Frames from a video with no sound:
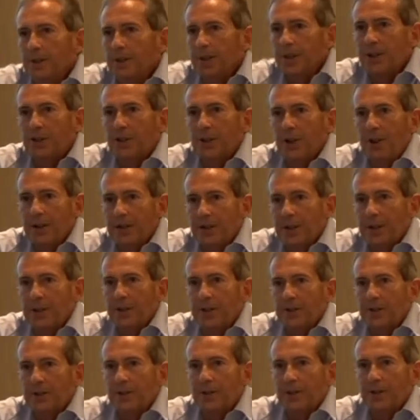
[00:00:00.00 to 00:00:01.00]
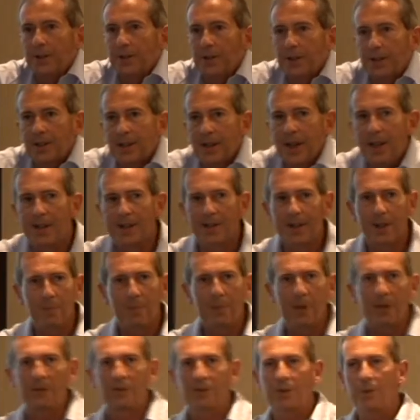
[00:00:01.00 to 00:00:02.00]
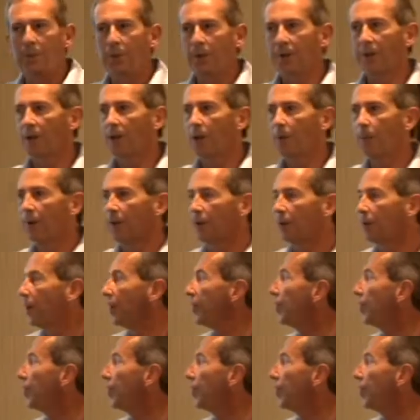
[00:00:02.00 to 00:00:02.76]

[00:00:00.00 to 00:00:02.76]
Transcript: these ideas. Again, that picks up on a couple of